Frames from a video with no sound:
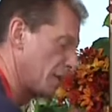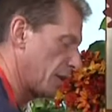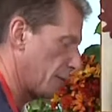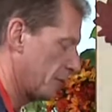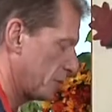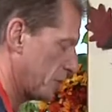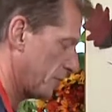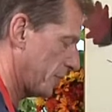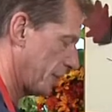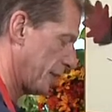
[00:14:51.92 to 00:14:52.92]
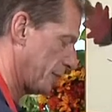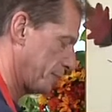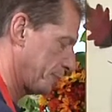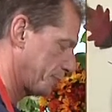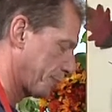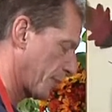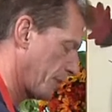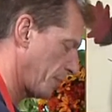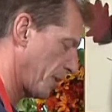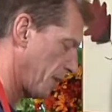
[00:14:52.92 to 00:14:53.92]
Lemon juice, vanilla, and
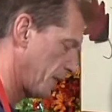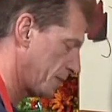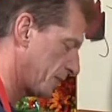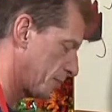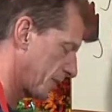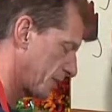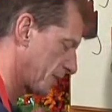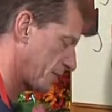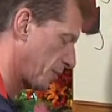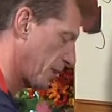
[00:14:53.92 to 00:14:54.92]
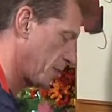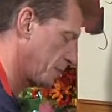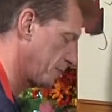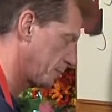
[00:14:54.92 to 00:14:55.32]
the berries, just mix this around.